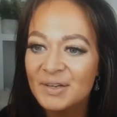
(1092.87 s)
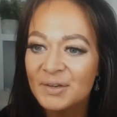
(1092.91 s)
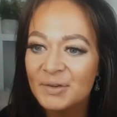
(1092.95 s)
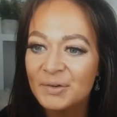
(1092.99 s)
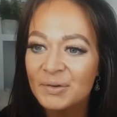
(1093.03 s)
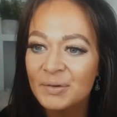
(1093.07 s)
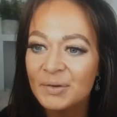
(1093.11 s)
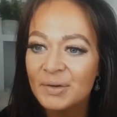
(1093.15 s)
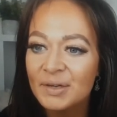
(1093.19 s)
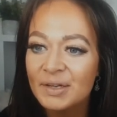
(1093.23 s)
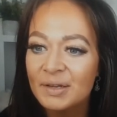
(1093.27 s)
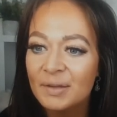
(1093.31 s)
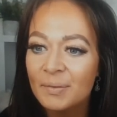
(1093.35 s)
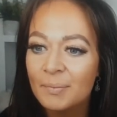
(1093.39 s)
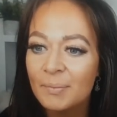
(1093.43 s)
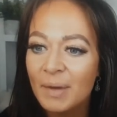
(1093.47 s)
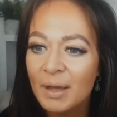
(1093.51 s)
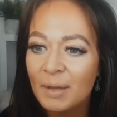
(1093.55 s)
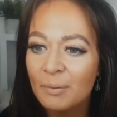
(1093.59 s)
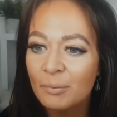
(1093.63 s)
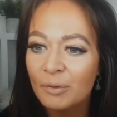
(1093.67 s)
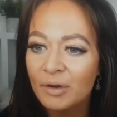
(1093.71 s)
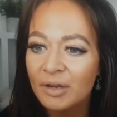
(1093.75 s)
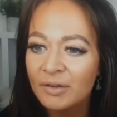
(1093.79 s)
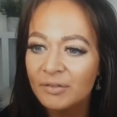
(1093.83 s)
So
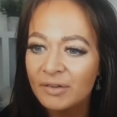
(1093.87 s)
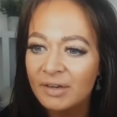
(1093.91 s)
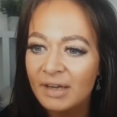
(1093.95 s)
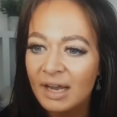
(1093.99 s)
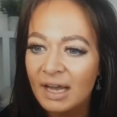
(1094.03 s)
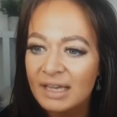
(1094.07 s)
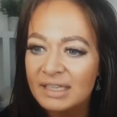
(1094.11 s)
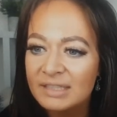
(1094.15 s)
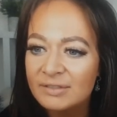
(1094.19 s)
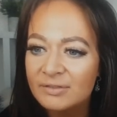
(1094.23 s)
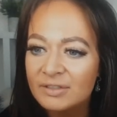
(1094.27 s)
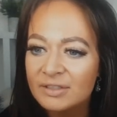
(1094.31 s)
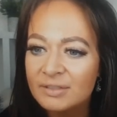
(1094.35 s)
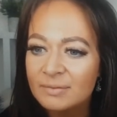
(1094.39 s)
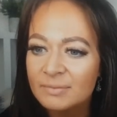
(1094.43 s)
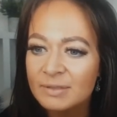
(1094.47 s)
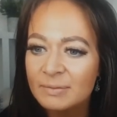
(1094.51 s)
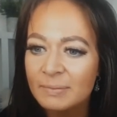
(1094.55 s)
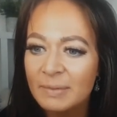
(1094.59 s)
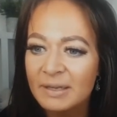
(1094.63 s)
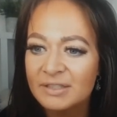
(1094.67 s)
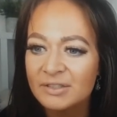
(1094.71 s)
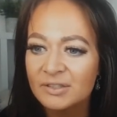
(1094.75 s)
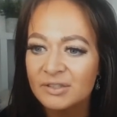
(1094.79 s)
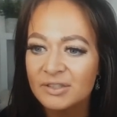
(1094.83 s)
my boyfriend asked for some
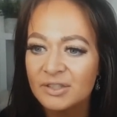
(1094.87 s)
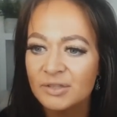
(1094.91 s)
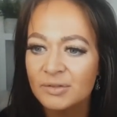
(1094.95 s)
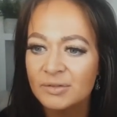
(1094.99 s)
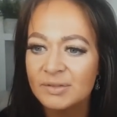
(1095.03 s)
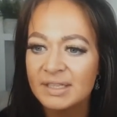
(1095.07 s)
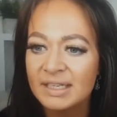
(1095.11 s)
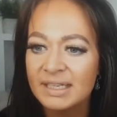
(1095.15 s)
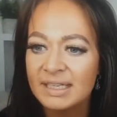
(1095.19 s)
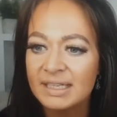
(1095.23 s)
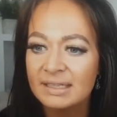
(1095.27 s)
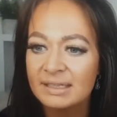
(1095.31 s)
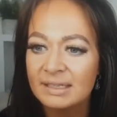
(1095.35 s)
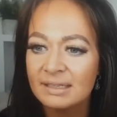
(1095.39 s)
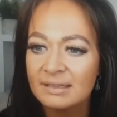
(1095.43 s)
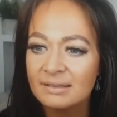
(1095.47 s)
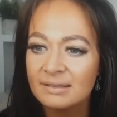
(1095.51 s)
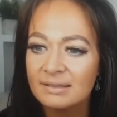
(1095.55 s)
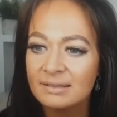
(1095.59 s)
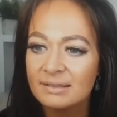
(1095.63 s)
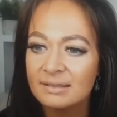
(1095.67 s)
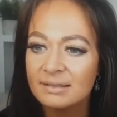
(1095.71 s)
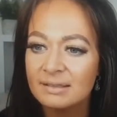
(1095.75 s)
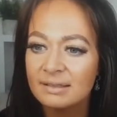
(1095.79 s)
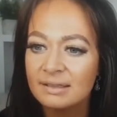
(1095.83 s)
space on Tuesday. He
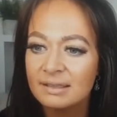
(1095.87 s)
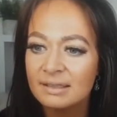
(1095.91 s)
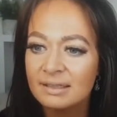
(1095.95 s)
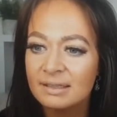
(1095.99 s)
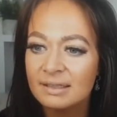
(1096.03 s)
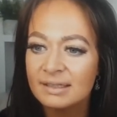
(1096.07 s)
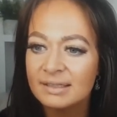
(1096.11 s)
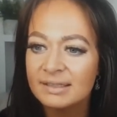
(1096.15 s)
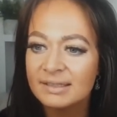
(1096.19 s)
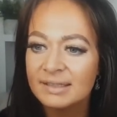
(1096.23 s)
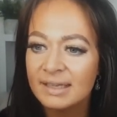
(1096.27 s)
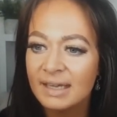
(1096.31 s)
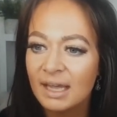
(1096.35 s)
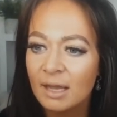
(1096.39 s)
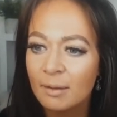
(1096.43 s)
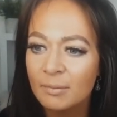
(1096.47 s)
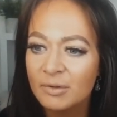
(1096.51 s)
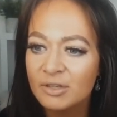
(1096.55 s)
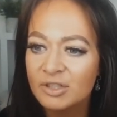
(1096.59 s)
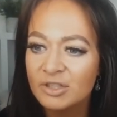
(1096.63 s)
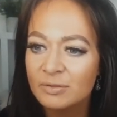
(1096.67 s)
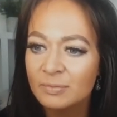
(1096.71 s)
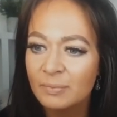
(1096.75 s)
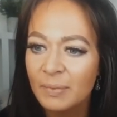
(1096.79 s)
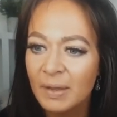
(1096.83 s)
didn't say how
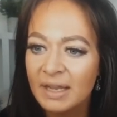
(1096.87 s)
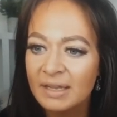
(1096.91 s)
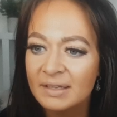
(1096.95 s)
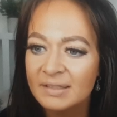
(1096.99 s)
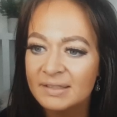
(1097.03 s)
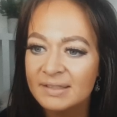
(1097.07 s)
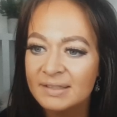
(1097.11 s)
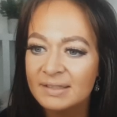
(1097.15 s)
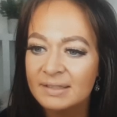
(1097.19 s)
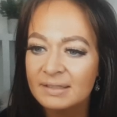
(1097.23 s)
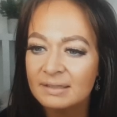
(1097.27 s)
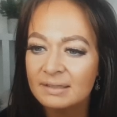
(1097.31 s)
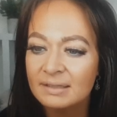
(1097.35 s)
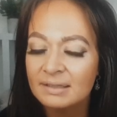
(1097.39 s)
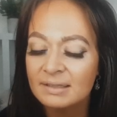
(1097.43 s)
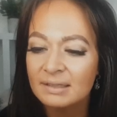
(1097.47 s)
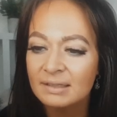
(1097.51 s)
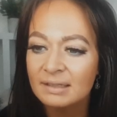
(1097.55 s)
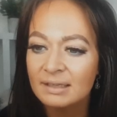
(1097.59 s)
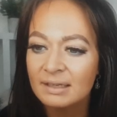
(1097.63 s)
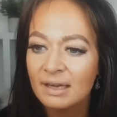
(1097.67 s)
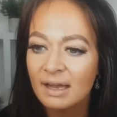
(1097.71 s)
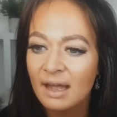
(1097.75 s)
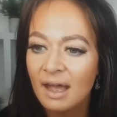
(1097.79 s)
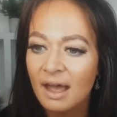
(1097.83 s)
much space.
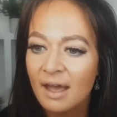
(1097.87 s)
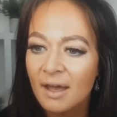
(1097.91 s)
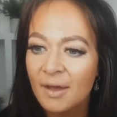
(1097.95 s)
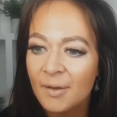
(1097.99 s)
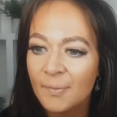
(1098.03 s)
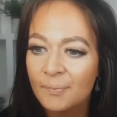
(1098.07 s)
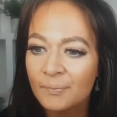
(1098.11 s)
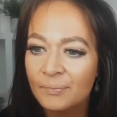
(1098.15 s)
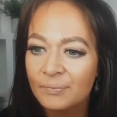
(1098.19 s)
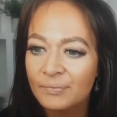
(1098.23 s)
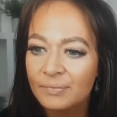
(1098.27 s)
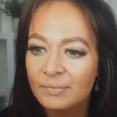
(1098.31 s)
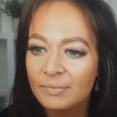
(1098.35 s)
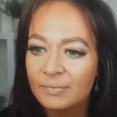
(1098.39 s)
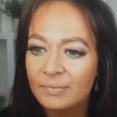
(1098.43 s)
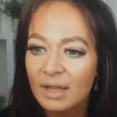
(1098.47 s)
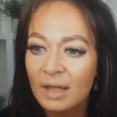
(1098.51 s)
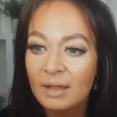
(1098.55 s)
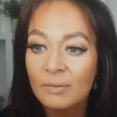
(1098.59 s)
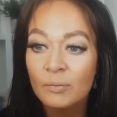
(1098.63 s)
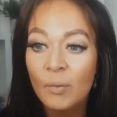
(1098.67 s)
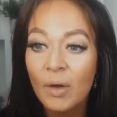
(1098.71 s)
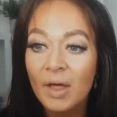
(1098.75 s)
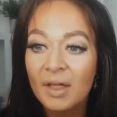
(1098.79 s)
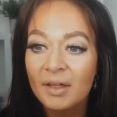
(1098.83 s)
And
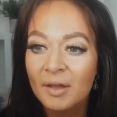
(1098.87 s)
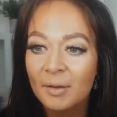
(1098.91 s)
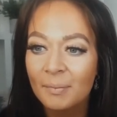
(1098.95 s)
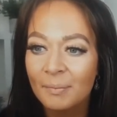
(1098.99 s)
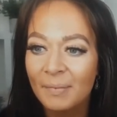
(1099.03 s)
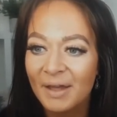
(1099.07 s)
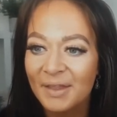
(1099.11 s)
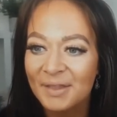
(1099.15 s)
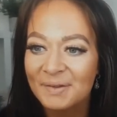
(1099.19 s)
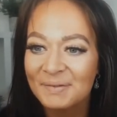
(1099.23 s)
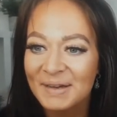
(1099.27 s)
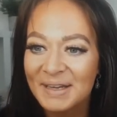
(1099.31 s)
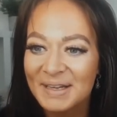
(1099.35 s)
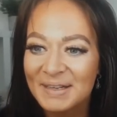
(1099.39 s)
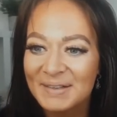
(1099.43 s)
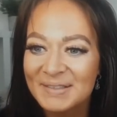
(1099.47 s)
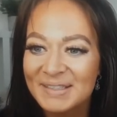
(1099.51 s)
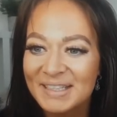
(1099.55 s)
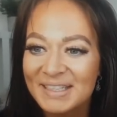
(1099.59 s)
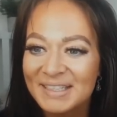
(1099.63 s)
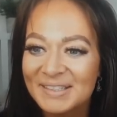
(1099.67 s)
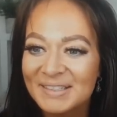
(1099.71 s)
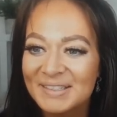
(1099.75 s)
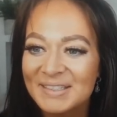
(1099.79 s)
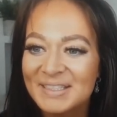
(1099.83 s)
welcome, by the way. You
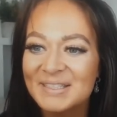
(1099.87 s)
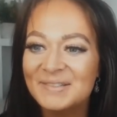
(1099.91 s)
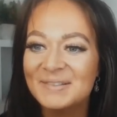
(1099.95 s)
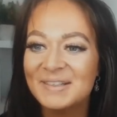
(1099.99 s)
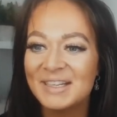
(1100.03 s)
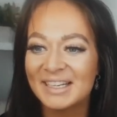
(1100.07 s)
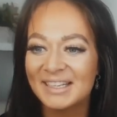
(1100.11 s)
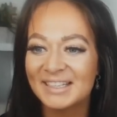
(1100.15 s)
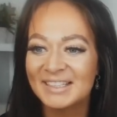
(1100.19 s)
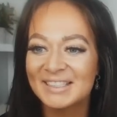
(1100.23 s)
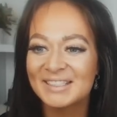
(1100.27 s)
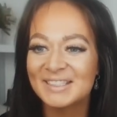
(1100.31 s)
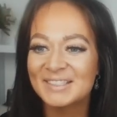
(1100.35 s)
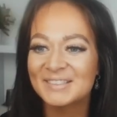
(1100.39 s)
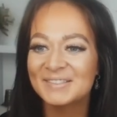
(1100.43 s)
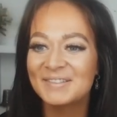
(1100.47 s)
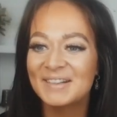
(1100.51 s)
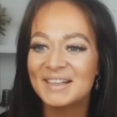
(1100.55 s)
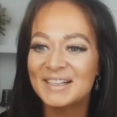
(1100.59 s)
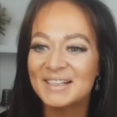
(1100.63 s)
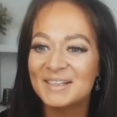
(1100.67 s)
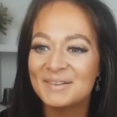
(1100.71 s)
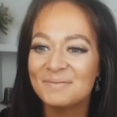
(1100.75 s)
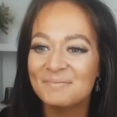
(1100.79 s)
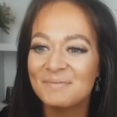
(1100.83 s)
said you're new here, so
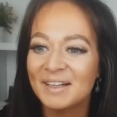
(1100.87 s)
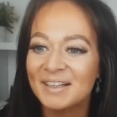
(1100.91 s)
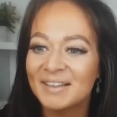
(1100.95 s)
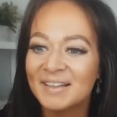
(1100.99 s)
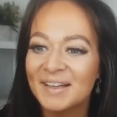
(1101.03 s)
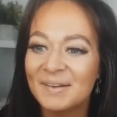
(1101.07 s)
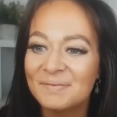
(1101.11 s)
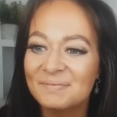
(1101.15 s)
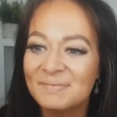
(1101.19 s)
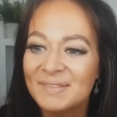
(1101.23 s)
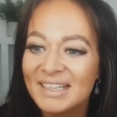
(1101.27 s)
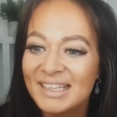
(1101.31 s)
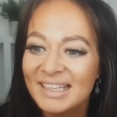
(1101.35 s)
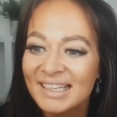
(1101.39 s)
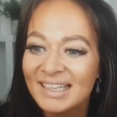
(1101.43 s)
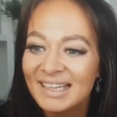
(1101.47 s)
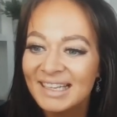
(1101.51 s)
welcome, welcome.